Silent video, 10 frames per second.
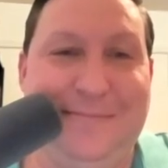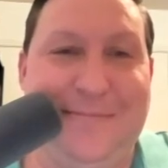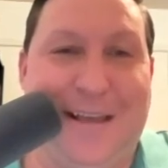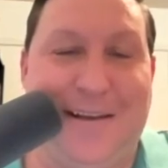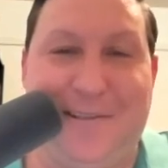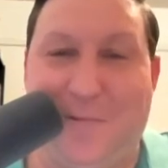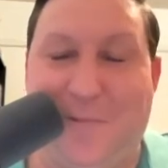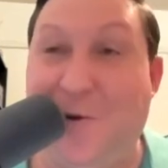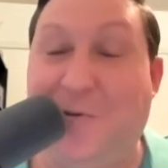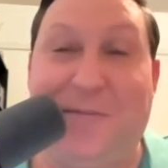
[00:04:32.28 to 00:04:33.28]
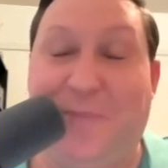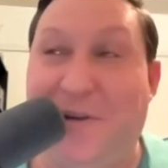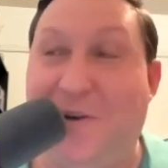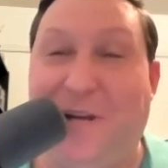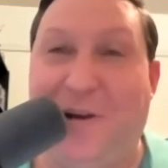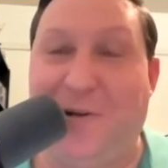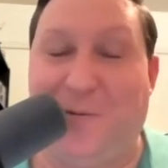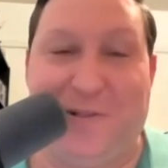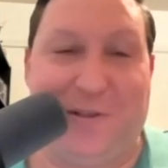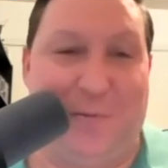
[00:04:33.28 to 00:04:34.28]
Awesome. But you weren't, but your character
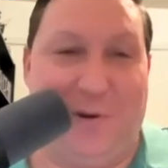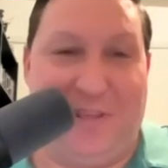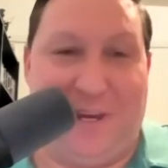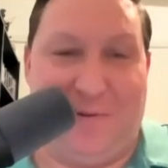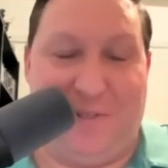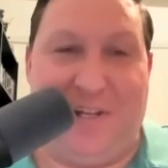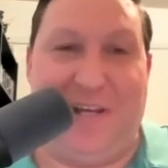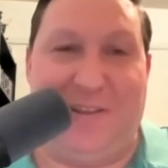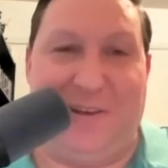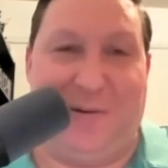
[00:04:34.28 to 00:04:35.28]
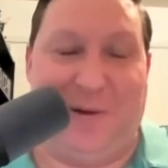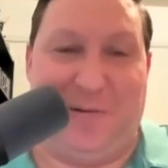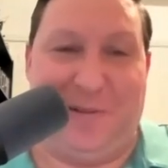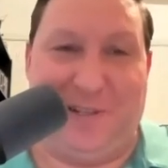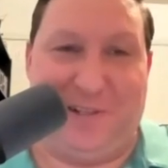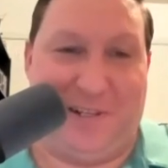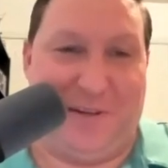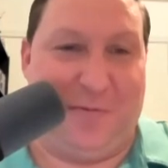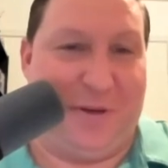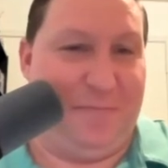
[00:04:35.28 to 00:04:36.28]
wasn't the one that was dead though. It was just a
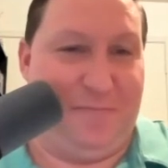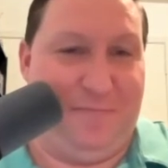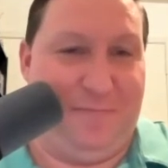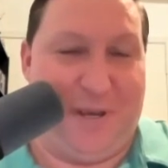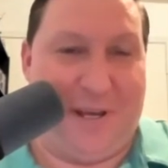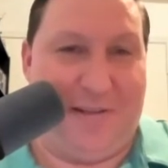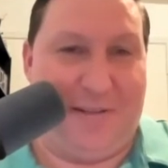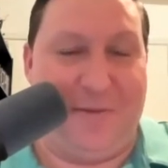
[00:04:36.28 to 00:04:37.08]
different character.